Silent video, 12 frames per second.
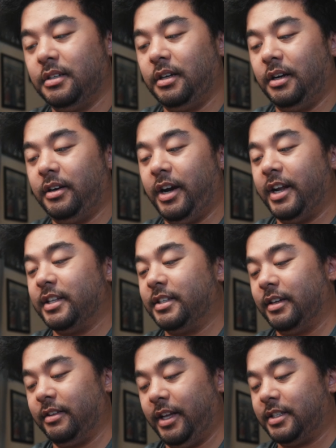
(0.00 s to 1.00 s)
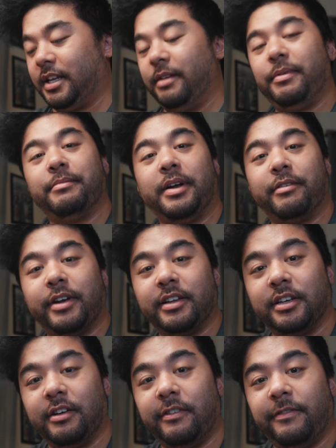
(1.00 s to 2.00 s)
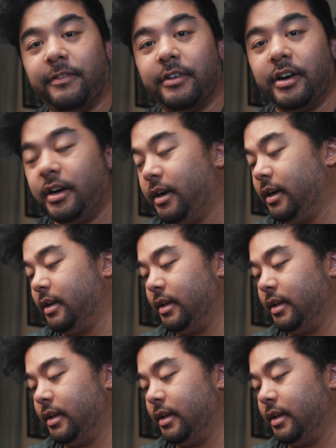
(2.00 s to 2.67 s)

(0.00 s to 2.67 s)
Alright, so that's gonna be my ringtone for